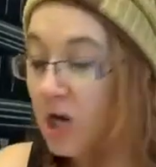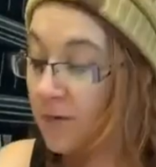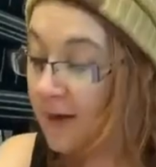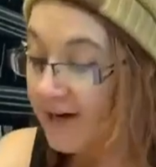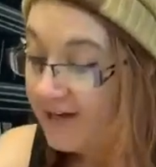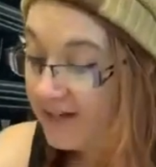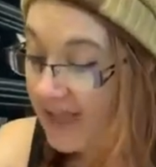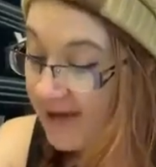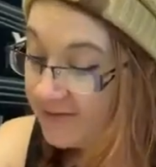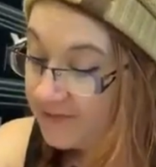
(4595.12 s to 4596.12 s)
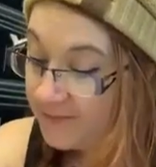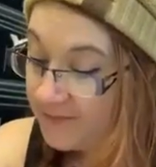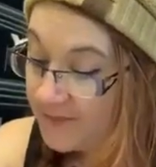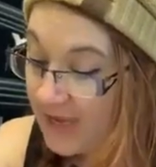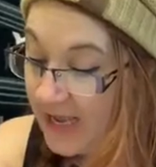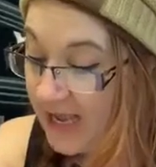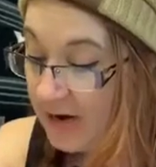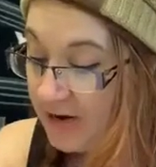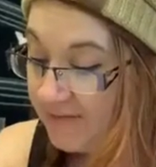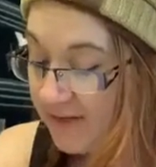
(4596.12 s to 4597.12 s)
Hermione laughed.
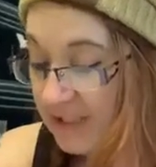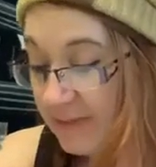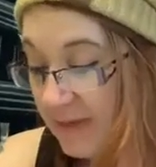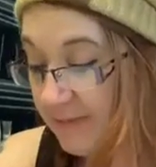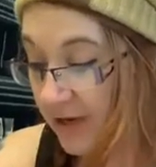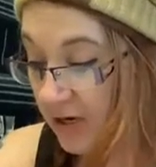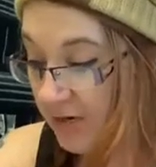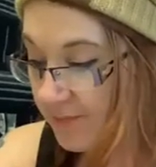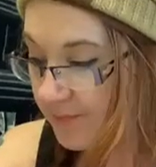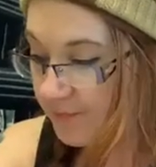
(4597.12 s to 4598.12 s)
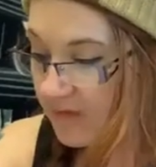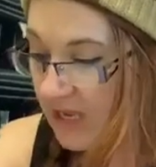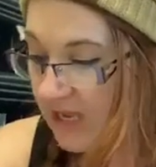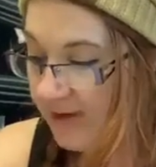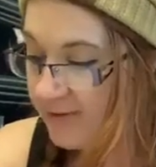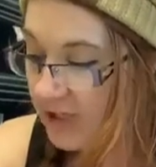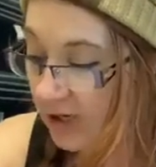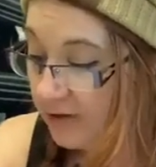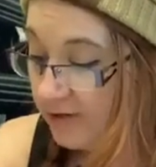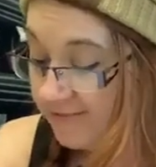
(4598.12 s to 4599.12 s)
Harry felt a bit better. It was
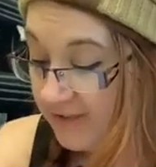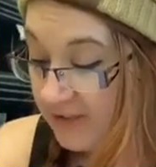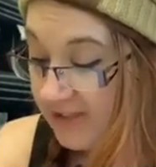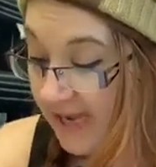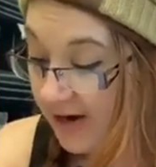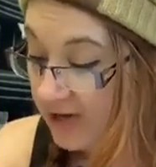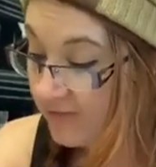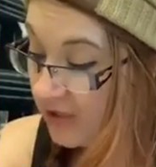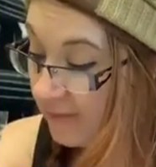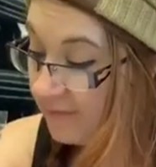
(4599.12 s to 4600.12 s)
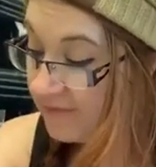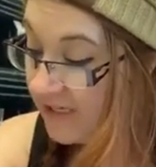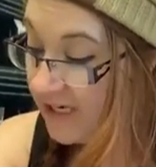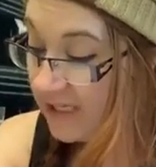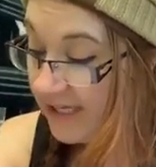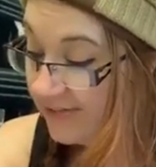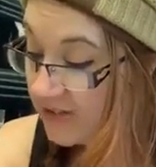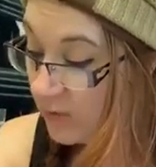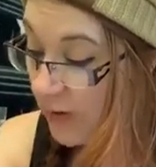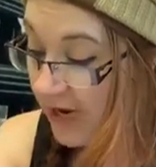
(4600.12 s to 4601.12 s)
harder to feel scared of a lump of tea
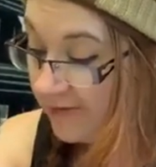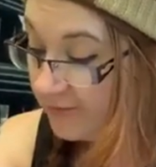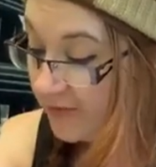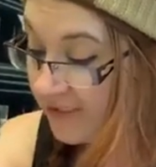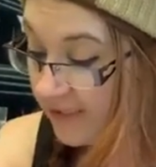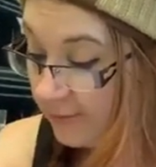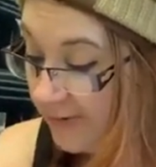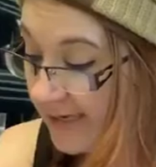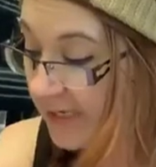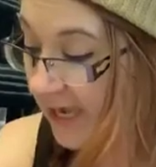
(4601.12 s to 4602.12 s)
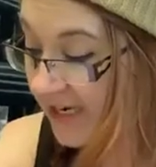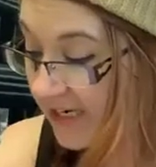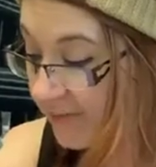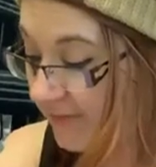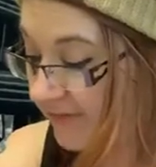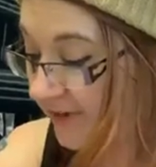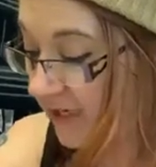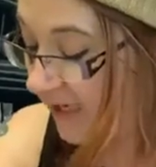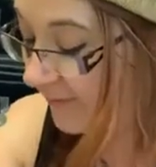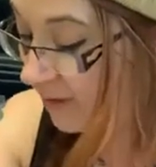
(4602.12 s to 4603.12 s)
leaves away from the dim red light and
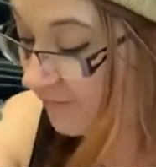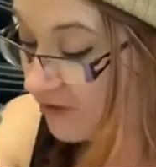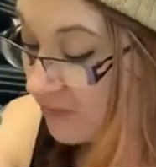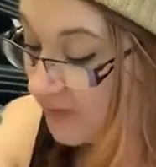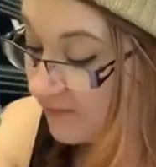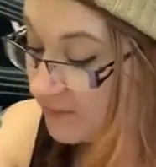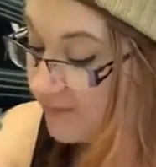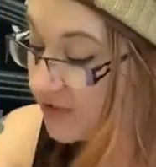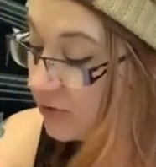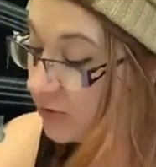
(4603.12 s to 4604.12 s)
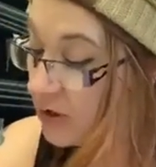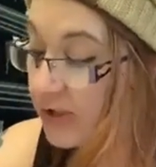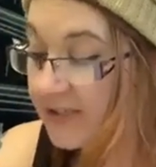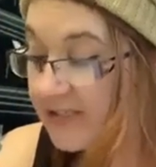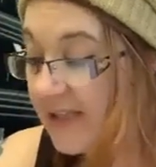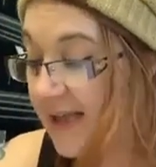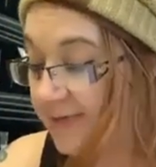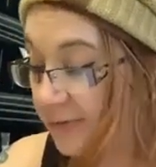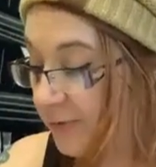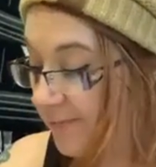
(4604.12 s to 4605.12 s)
befuddling perfume of Professor Trelawney's
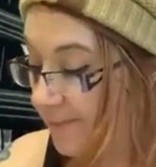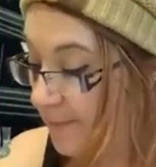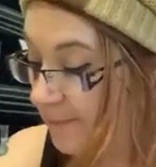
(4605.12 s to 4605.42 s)
classroom.